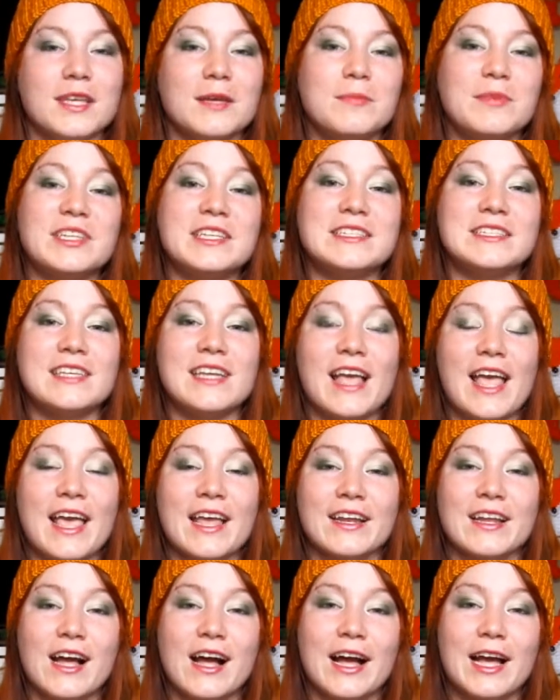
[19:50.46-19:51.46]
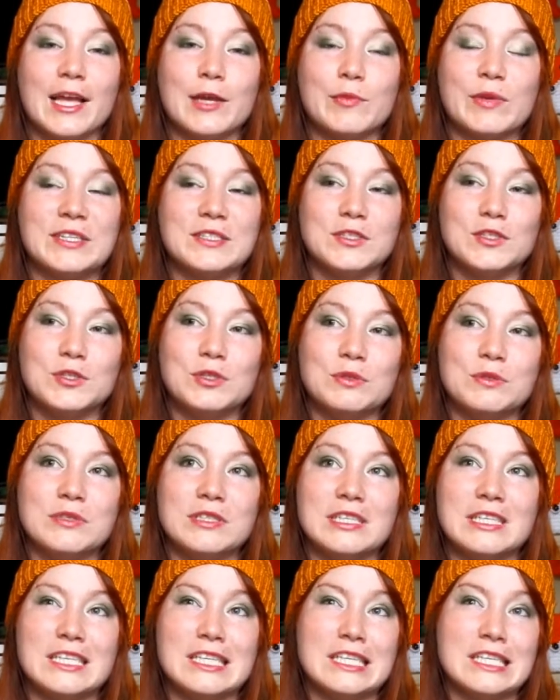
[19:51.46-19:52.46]
Melinda and I went to
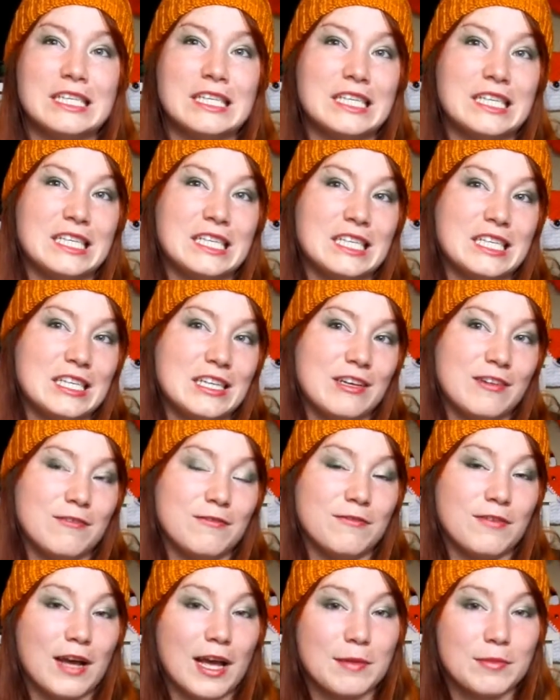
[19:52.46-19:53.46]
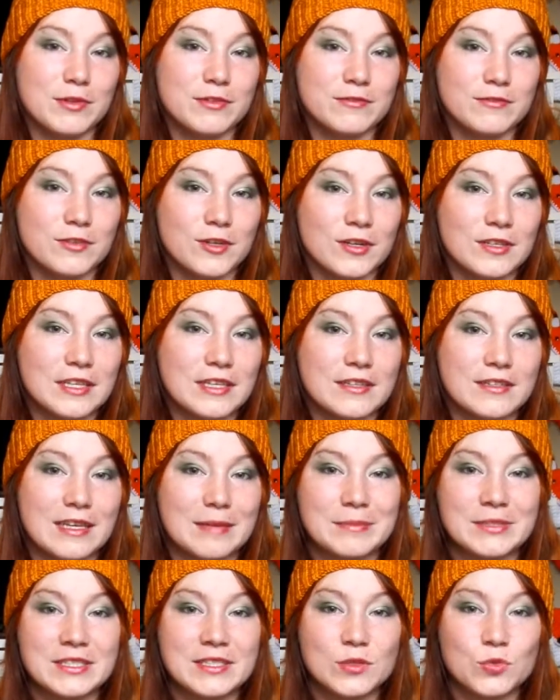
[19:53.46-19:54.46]
the Fibre Frolic, the
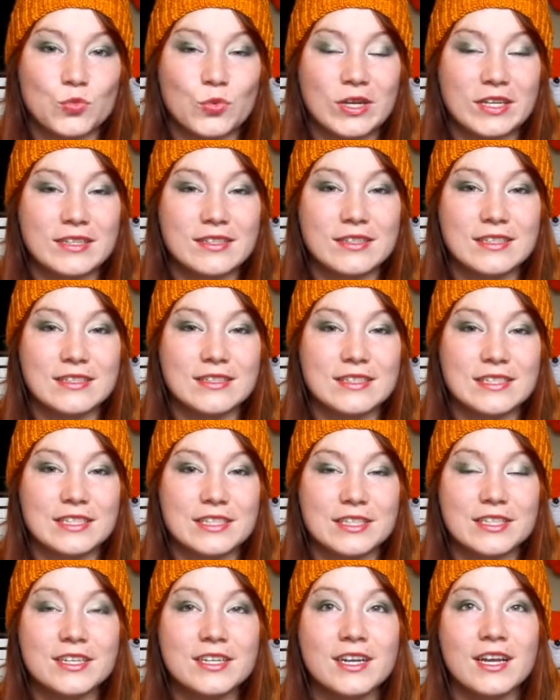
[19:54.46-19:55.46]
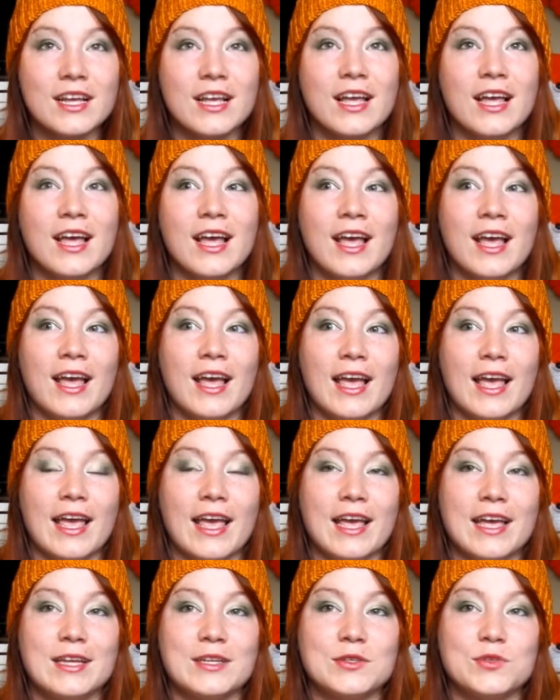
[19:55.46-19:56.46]
Edmonton one, this year.
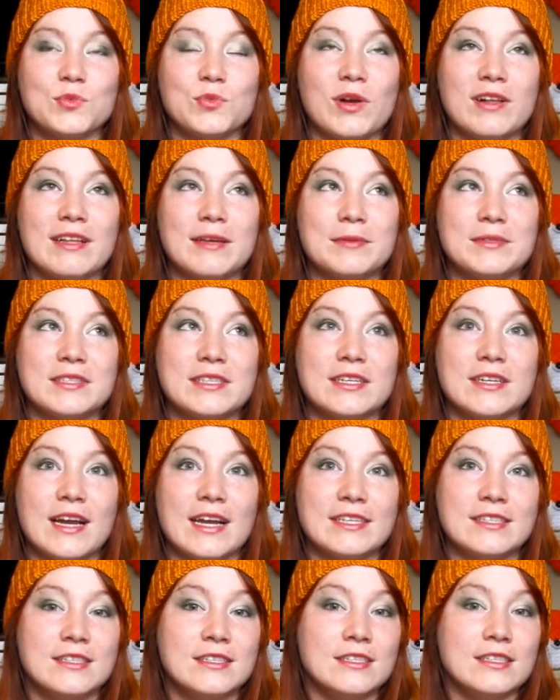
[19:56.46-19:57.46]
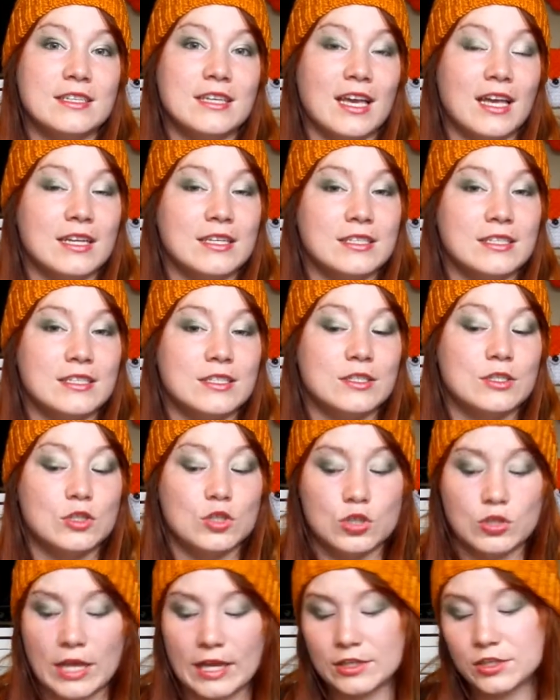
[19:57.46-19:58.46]
And while I was there, I didn't get...
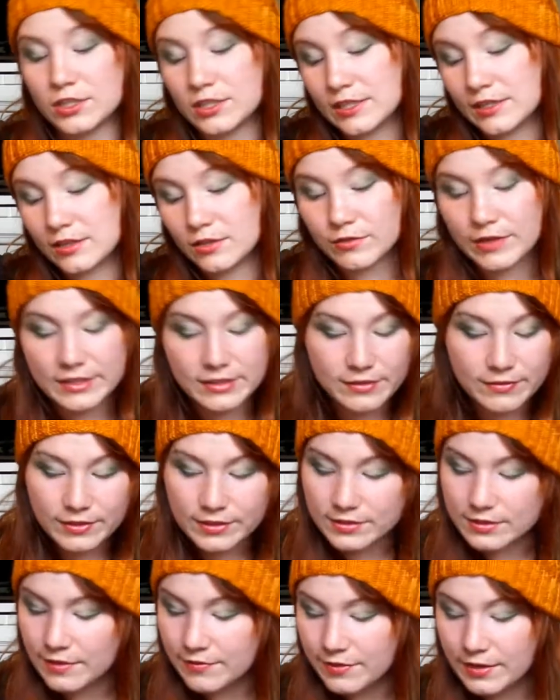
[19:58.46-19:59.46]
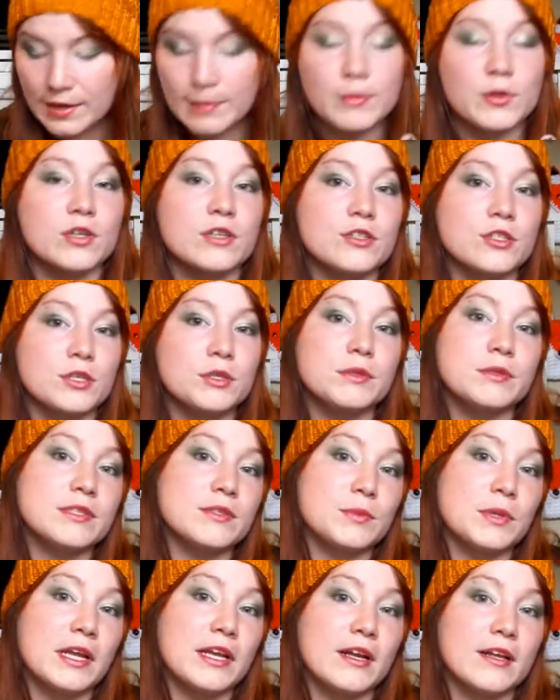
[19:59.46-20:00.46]
Actually, the rest of the stuff that I'm going to show you
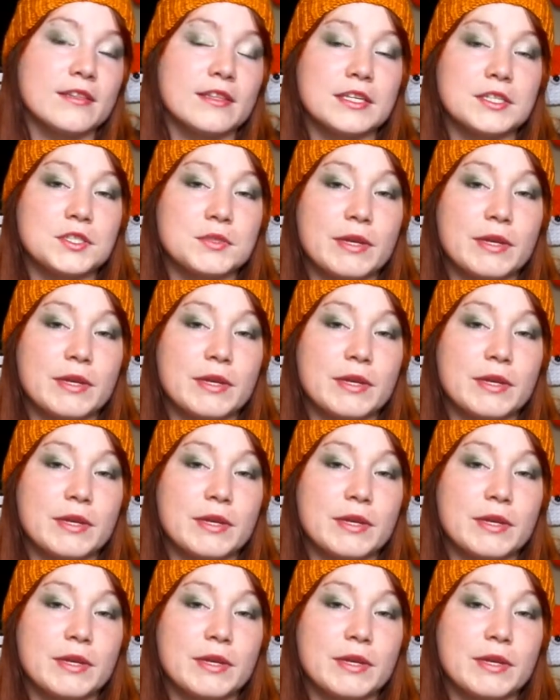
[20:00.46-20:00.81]
is what I got there.